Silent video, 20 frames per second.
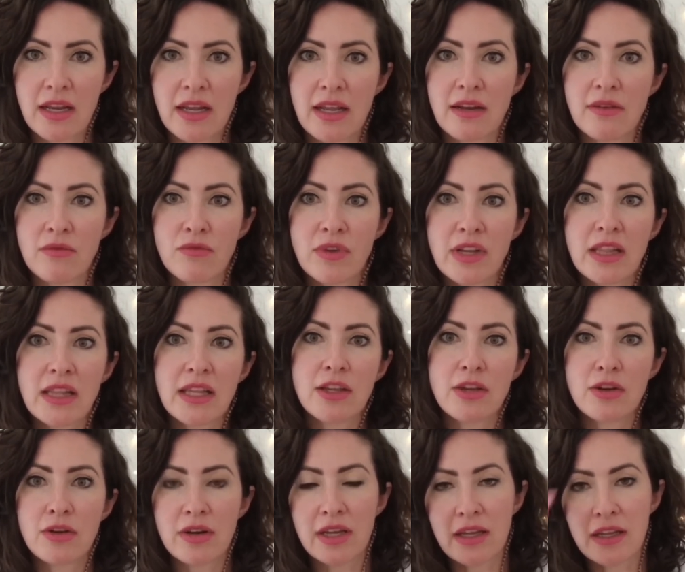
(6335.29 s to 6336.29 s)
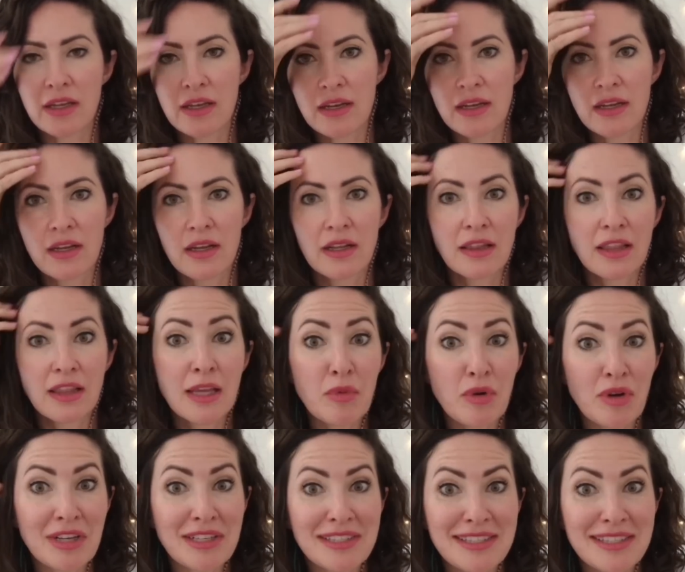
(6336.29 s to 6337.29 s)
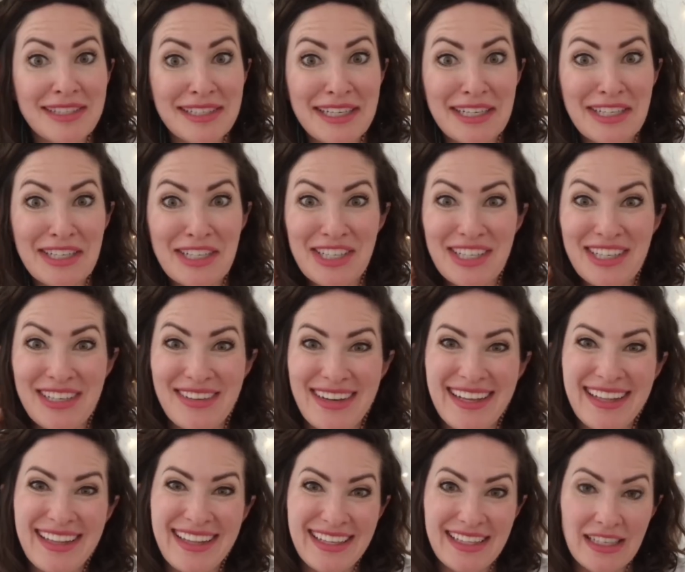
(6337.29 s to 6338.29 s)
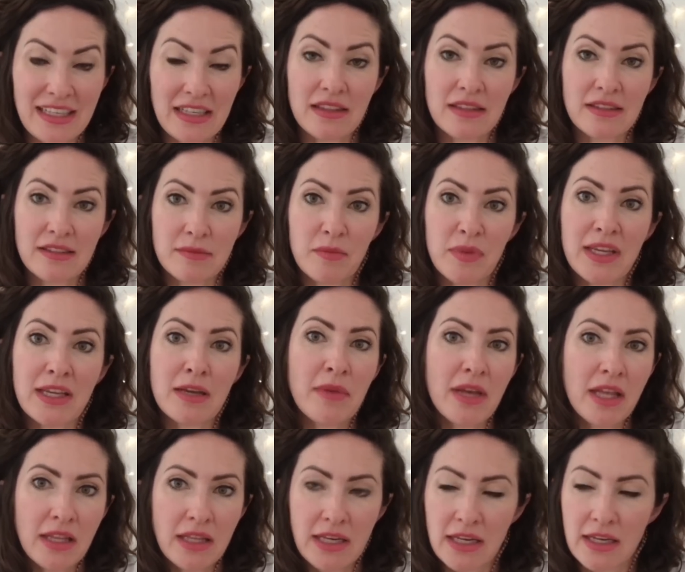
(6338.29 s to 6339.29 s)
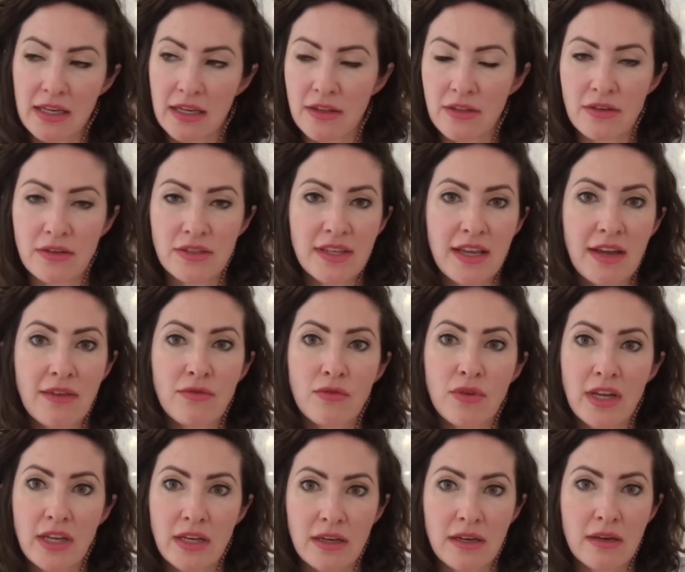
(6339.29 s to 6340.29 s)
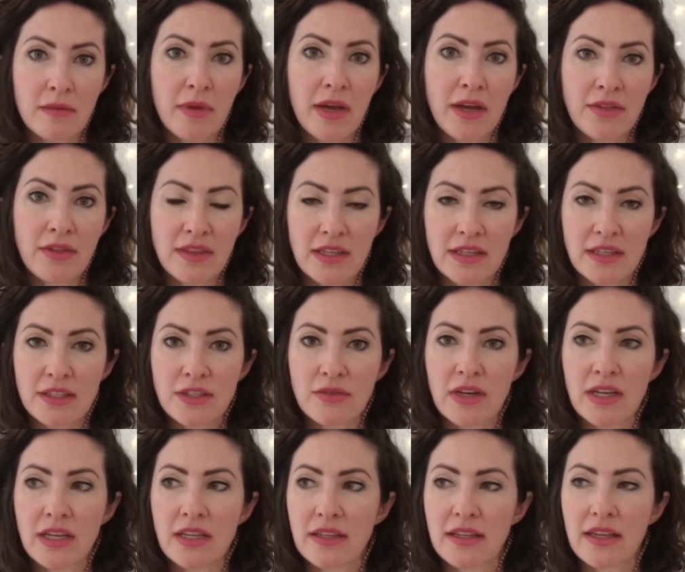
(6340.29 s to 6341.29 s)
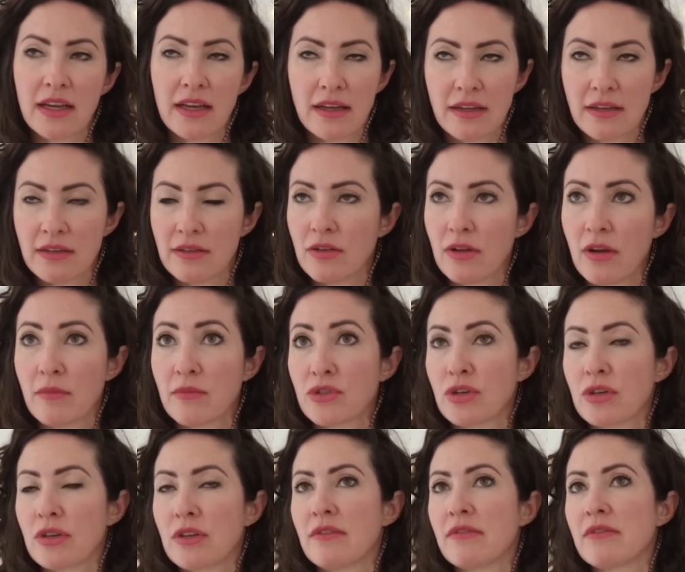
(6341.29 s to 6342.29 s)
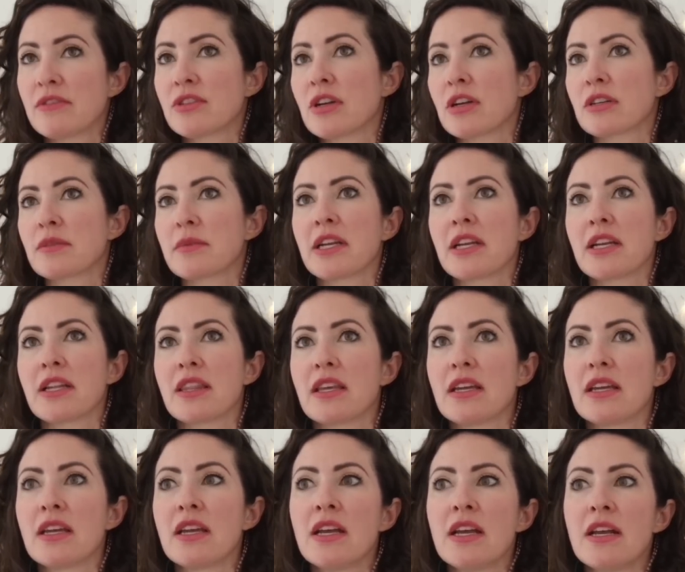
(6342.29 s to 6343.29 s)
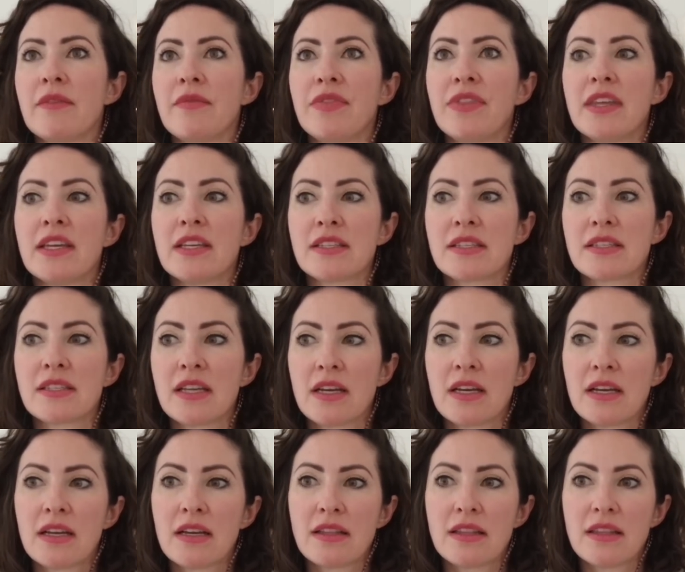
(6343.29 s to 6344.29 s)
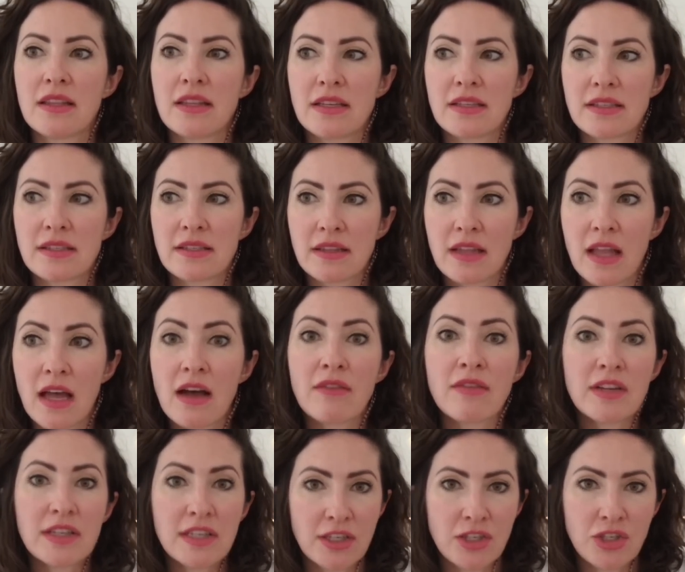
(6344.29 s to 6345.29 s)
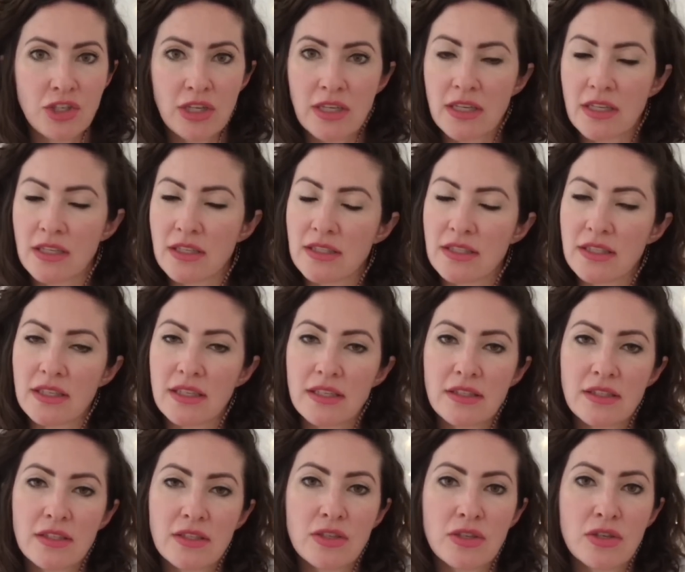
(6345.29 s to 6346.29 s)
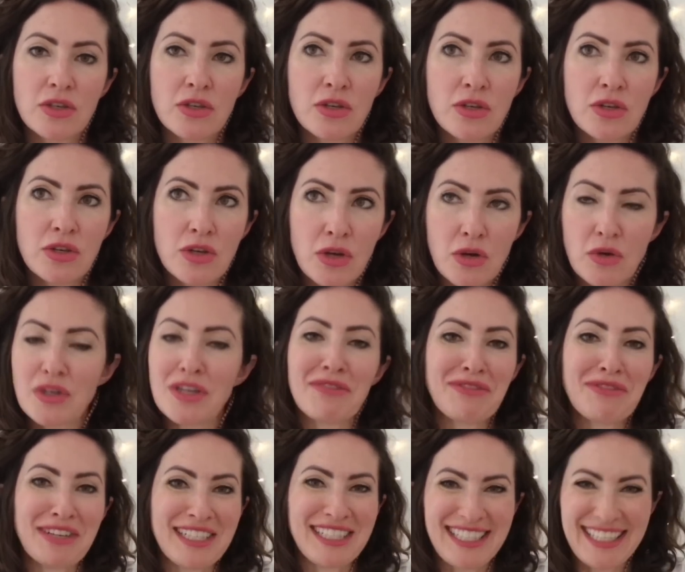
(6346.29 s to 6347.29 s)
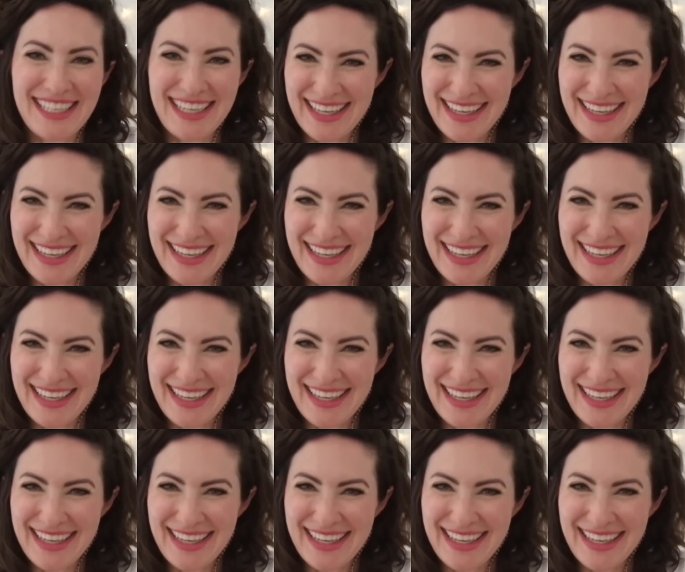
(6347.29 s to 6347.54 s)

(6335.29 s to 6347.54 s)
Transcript: And really, you're in limerence addiction, right? Like Pia Melody and others have written about this, right? Yeah, and I'm sure you even talked about it, that this this love addiction is no different